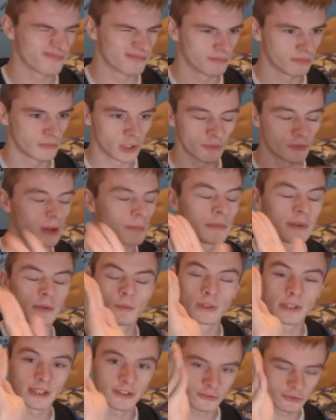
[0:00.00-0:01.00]
Enough
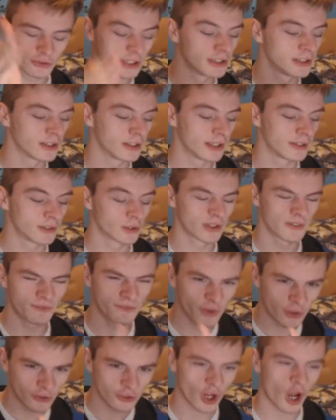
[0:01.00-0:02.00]
rambling, we'll get straight into this. So the
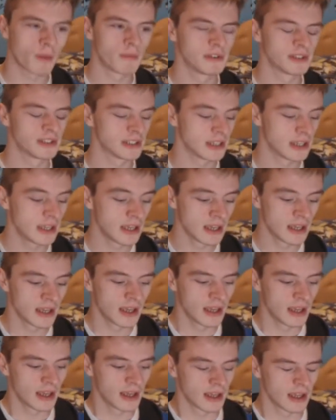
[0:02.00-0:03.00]
first comment
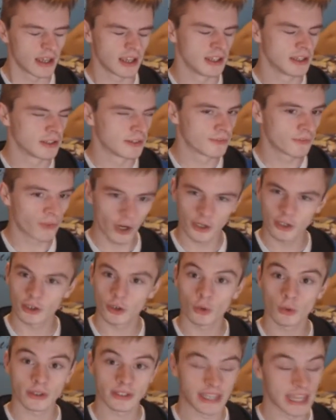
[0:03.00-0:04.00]
is Fire
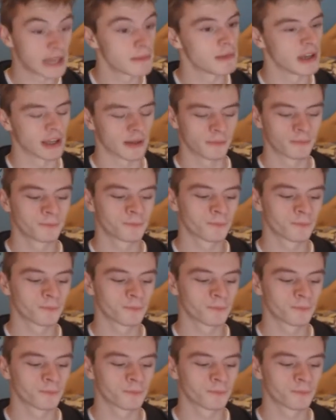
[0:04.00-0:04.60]
Goat Gaming.